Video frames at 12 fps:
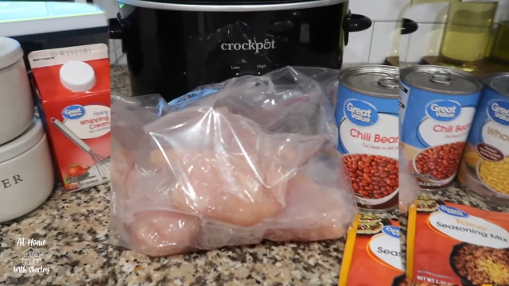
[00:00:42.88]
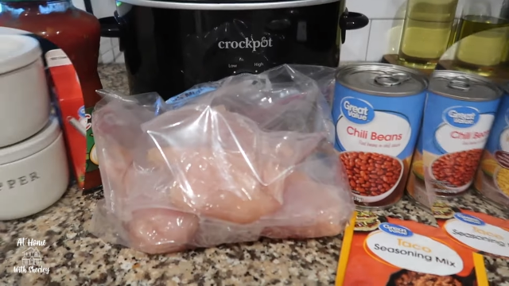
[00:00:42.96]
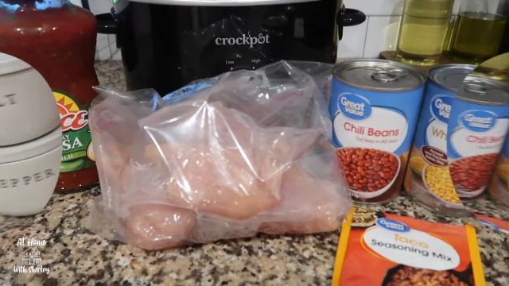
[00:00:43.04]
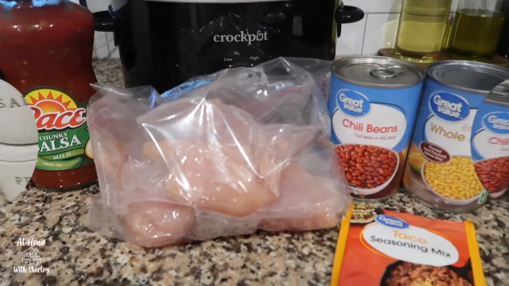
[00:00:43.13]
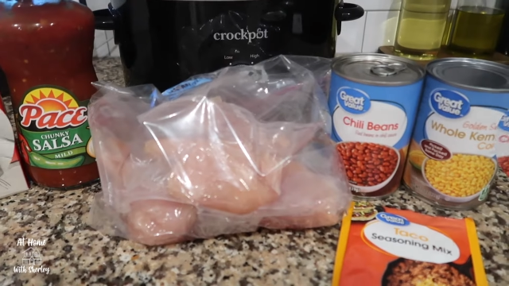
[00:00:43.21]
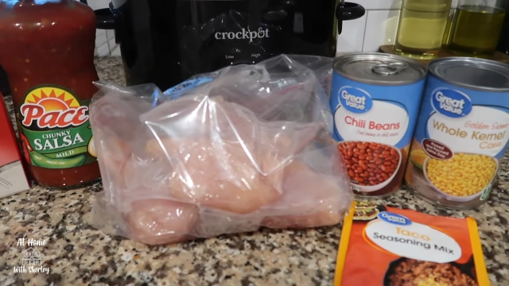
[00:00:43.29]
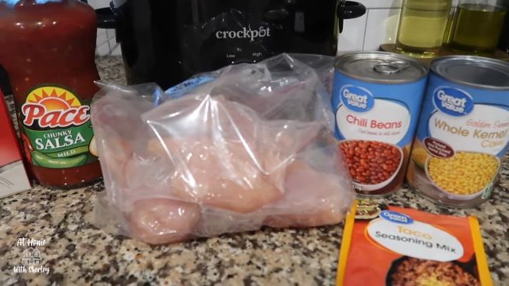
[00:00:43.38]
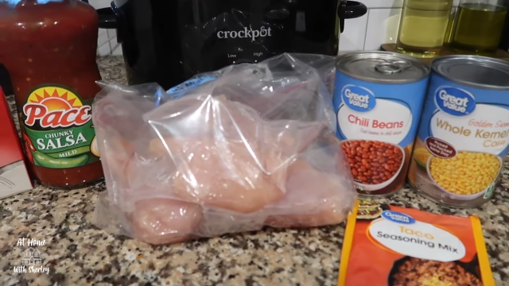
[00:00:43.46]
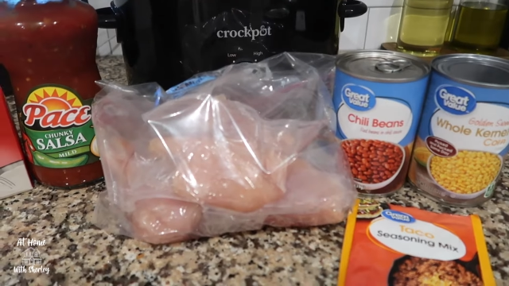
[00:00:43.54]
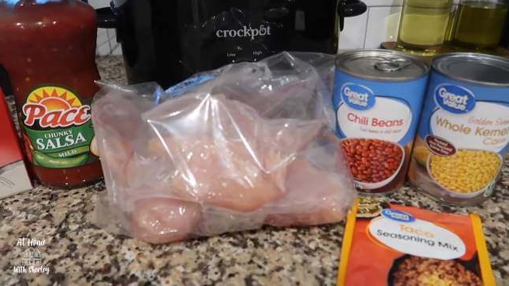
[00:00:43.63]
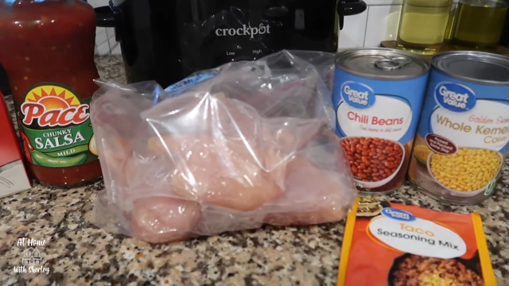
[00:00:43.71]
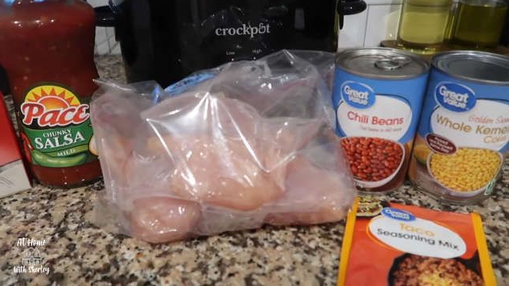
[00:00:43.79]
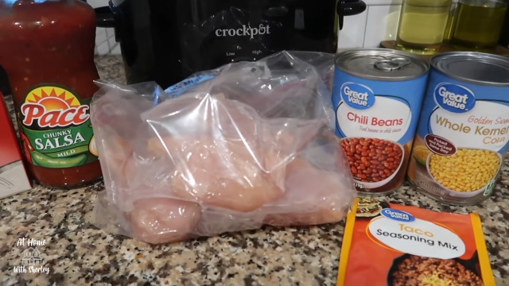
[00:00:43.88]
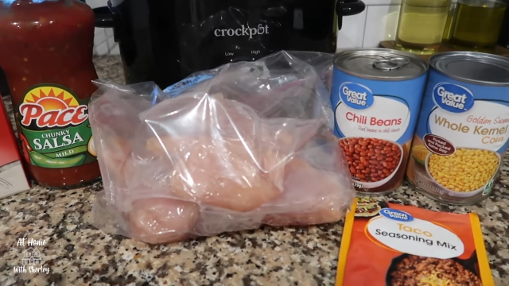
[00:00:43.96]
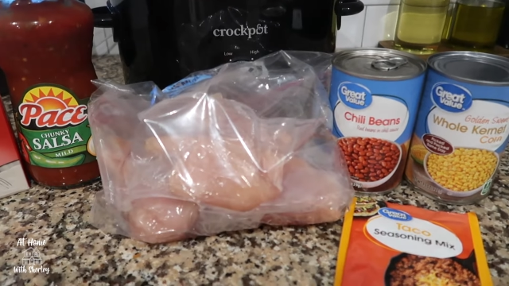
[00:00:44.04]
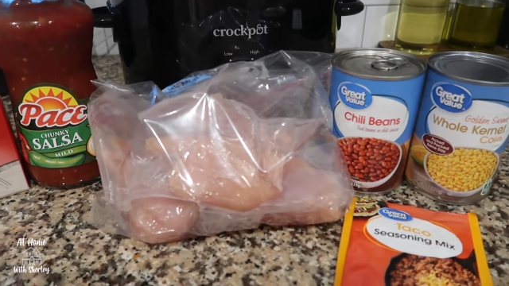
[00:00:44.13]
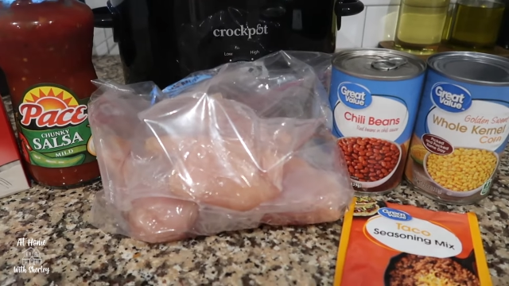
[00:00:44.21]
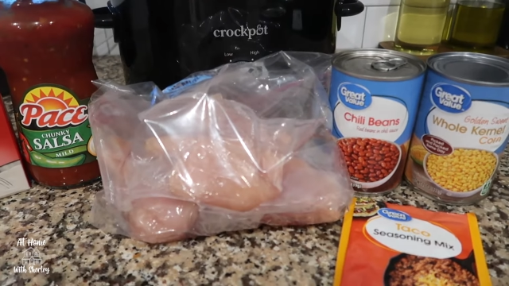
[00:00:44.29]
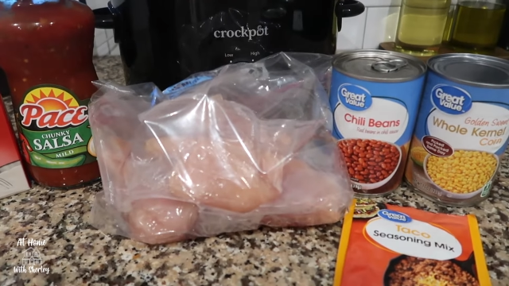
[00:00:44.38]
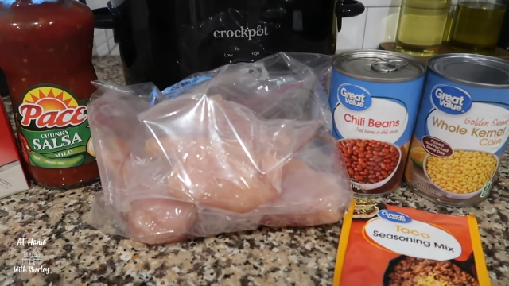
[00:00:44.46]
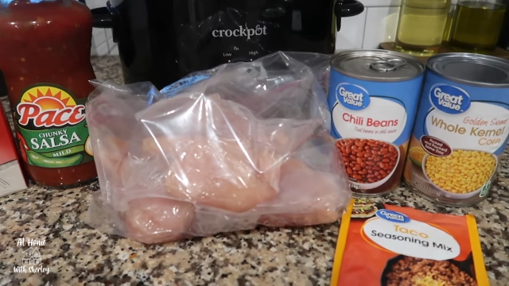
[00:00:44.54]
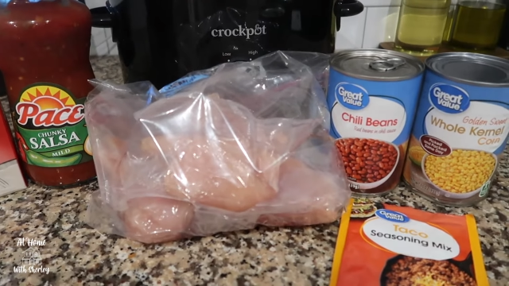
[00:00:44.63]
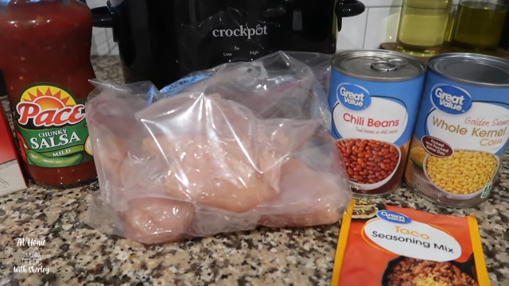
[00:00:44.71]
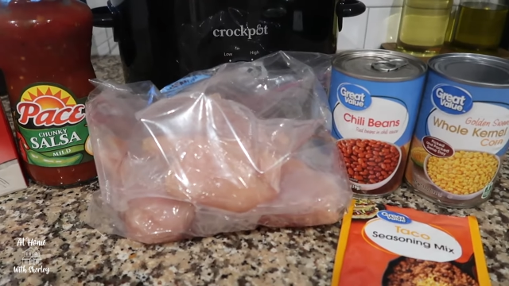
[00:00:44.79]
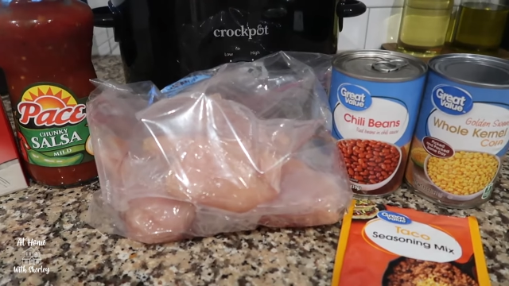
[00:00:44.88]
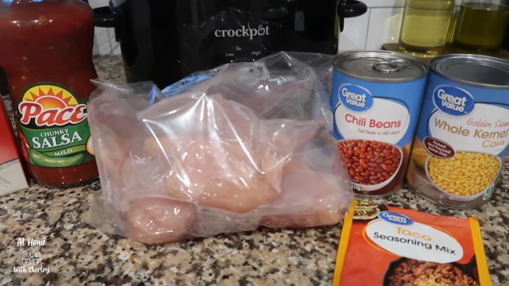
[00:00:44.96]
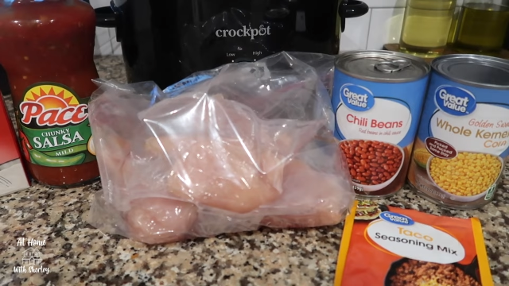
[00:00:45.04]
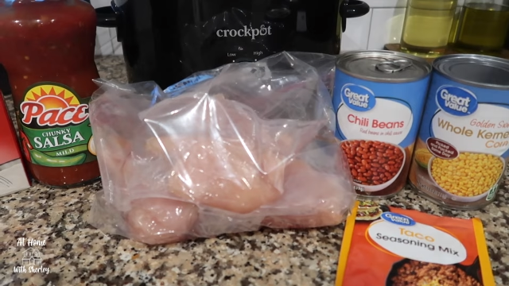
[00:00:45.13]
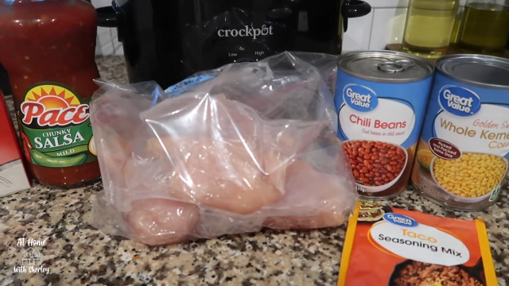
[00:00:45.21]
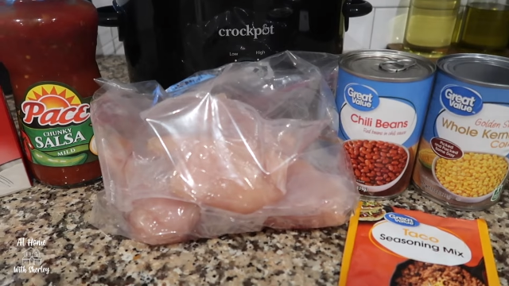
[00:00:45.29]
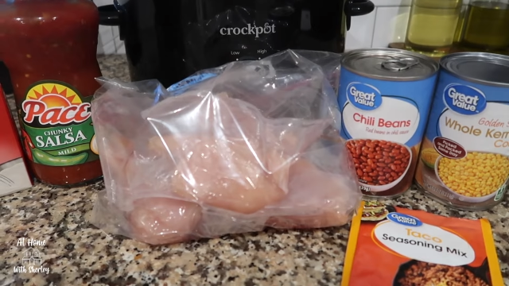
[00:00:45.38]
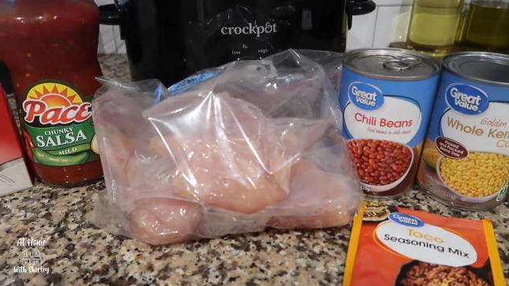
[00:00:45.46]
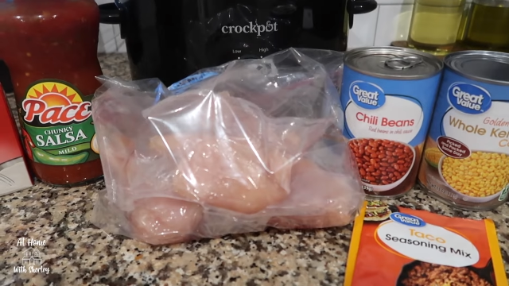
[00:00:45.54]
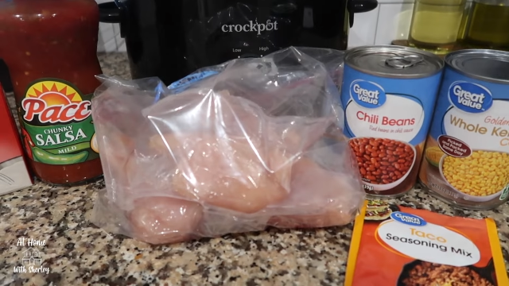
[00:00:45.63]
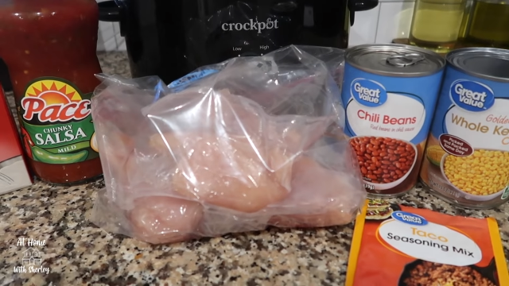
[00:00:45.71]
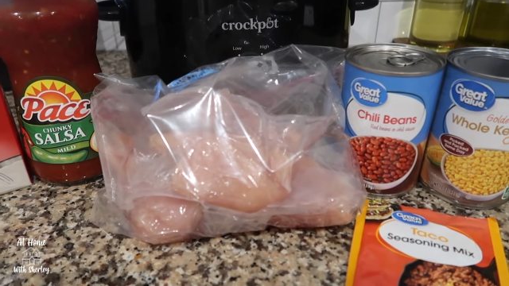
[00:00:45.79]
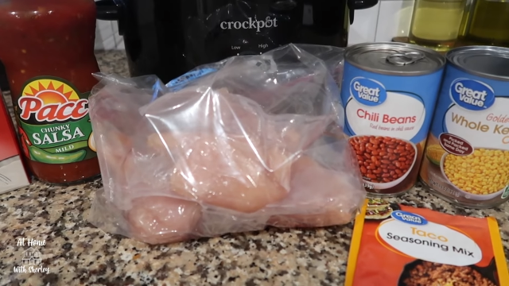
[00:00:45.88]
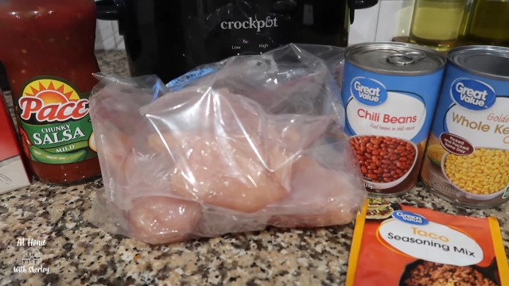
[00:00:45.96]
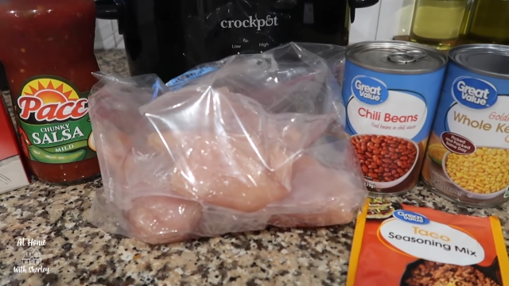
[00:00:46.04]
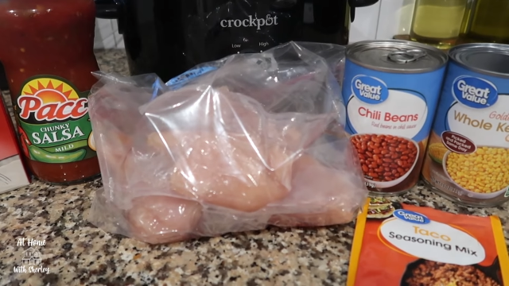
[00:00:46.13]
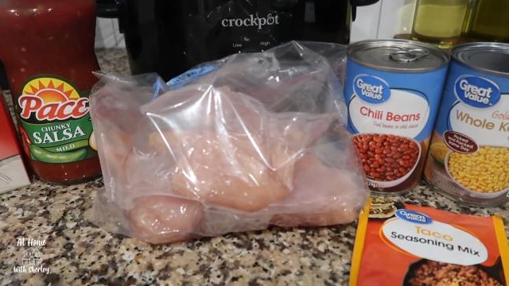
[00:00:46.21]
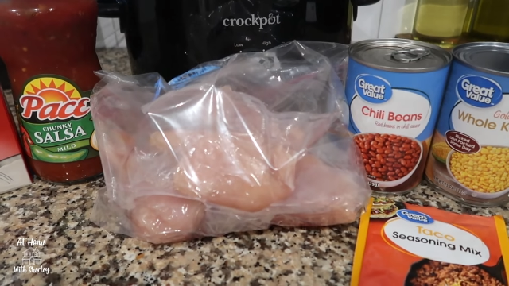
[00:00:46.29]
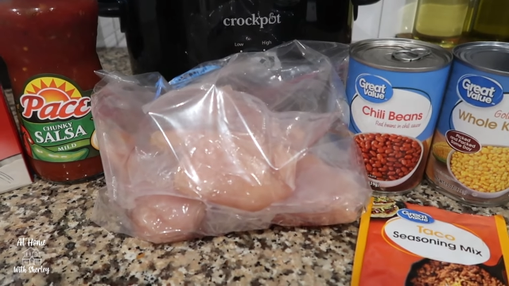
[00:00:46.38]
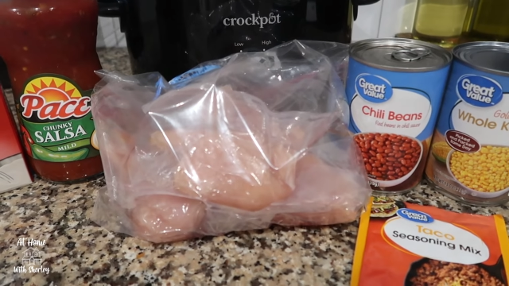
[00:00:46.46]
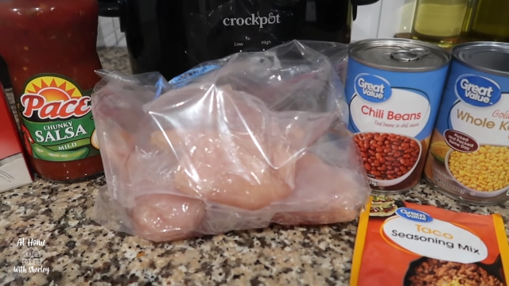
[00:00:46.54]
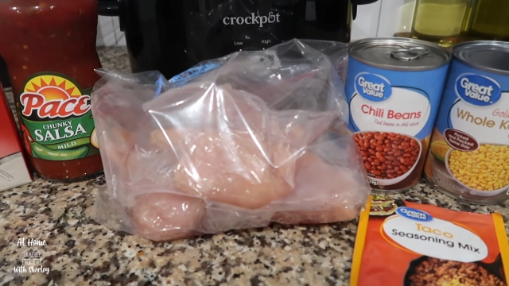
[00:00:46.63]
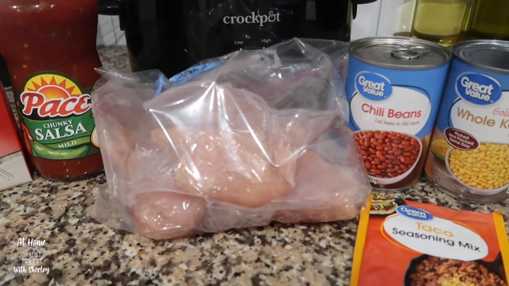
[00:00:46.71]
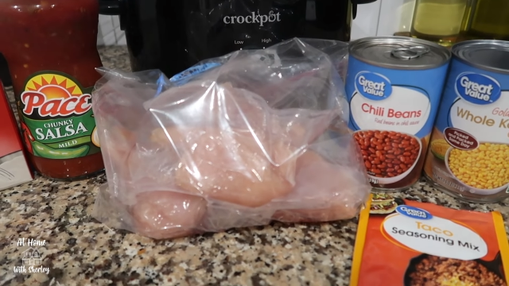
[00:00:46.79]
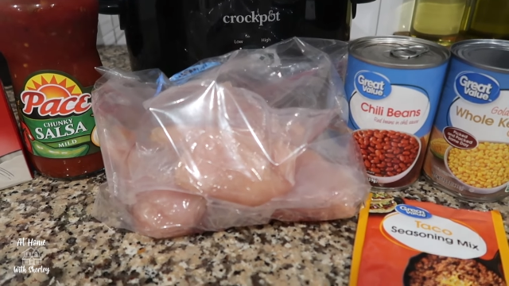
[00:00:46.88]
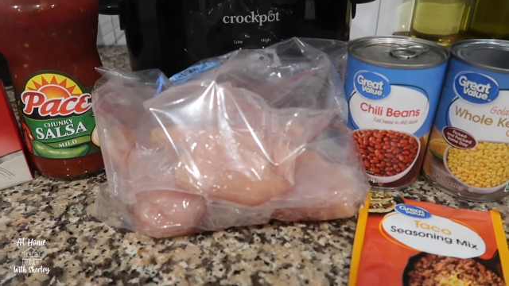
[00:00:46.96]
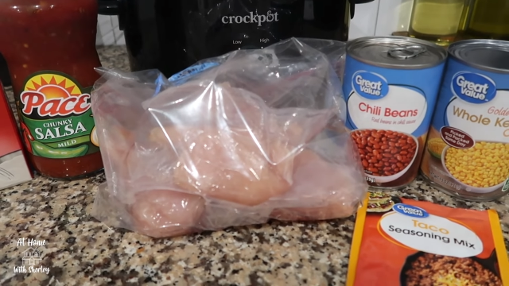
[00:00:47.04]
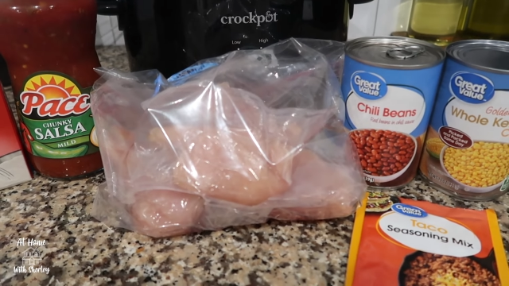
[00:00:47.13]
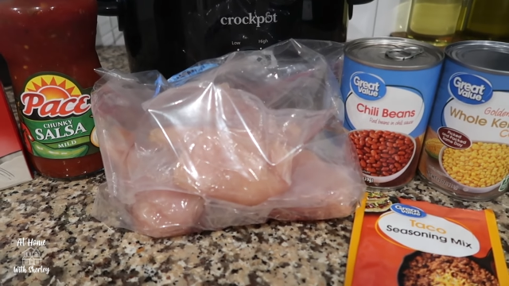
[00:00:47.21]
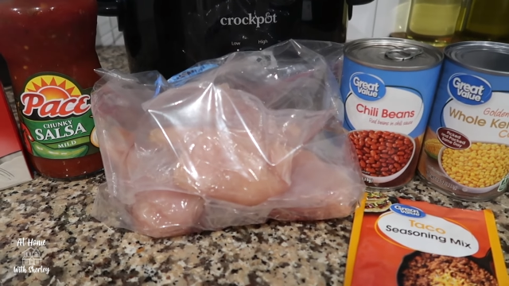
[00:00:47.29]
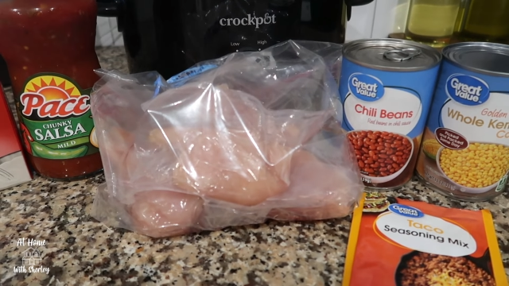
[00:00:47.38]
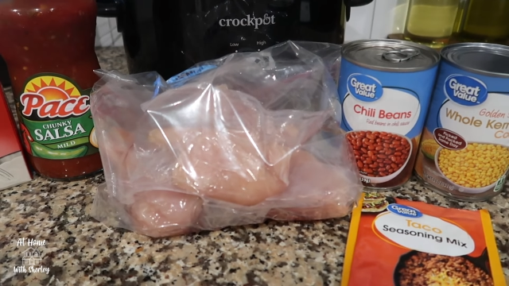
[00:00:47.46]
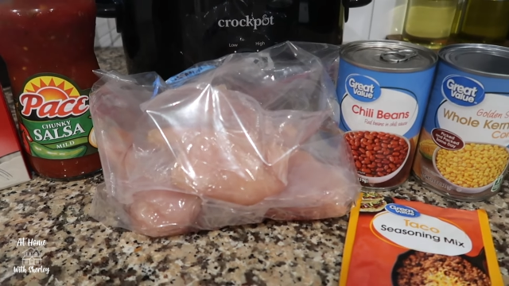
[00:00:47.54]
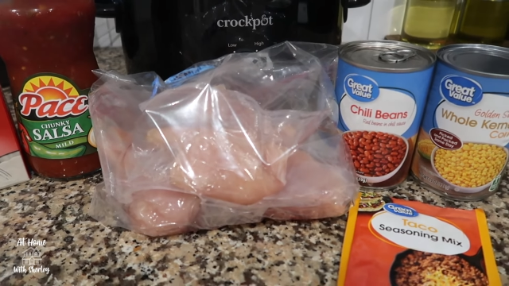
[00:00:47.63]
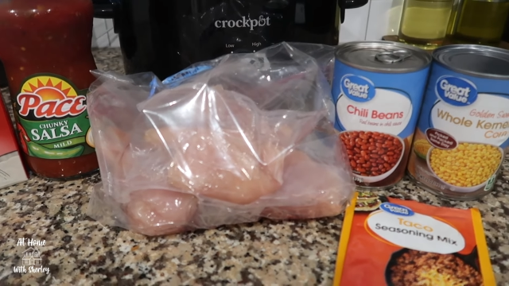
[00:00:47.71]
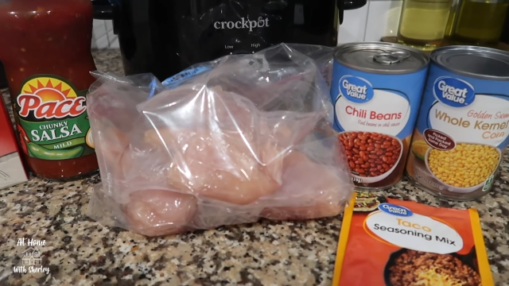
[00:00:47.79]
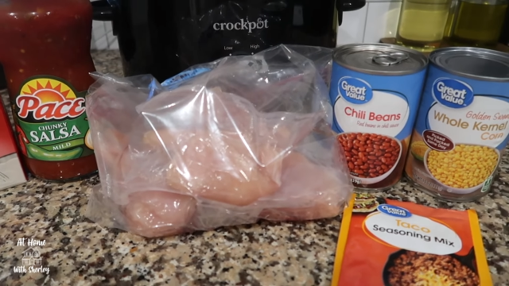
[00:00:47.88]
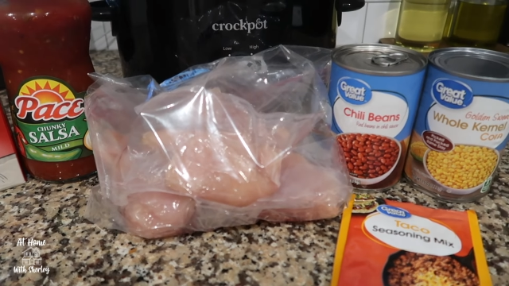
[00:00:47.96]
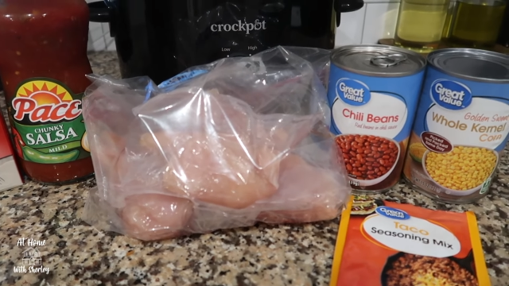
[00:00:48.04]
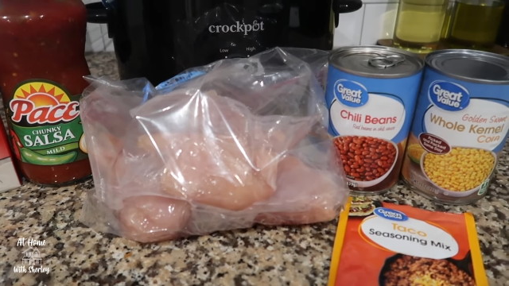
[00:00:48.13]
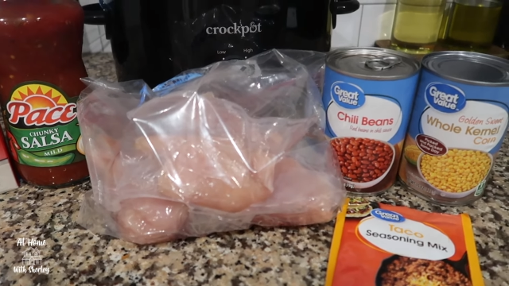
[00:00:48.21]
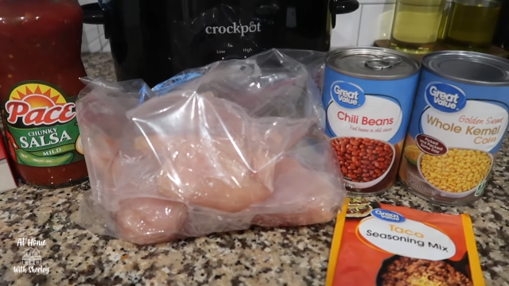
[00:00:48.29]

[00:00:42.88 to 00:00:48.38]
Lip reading: No face is visible, so there are no lips to read.